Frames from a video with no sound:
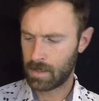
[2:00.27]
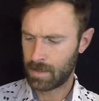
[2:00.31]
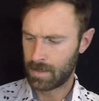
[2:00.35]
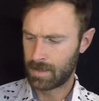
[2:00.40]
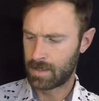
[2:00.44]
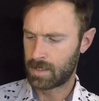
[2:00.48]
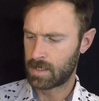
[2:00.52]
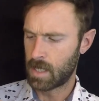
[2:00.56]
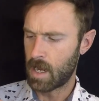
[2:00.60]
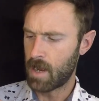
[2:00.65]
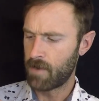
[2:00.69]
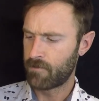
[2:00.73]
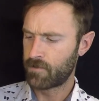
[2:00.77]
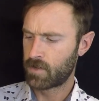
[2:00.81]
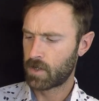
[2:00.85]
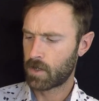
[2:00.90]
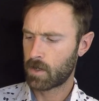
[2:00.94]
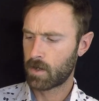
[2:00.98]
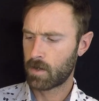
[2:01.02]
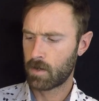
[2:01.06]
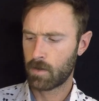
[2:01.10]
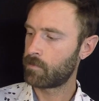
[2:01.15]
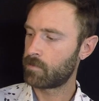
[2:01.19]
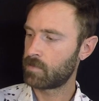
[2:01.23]

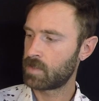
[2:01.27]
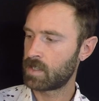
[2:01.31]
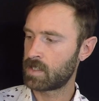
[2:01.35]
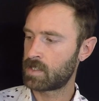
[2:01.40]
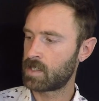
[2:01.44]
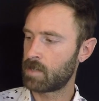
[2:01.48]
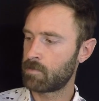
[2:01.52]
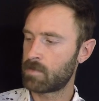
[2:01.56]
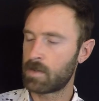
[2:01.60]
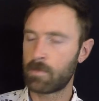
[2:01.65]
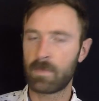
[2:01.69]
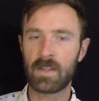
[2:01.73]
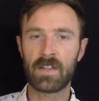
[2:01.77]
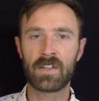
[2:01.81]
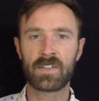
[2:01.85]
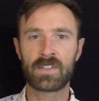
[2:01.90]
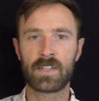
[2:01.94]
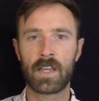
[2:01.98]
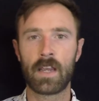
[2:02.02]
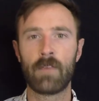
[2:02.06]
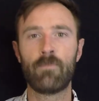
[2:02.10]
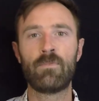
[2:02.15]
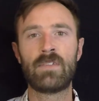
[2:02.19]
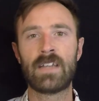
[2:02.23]
softer. They seem to be the
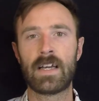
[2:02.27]
same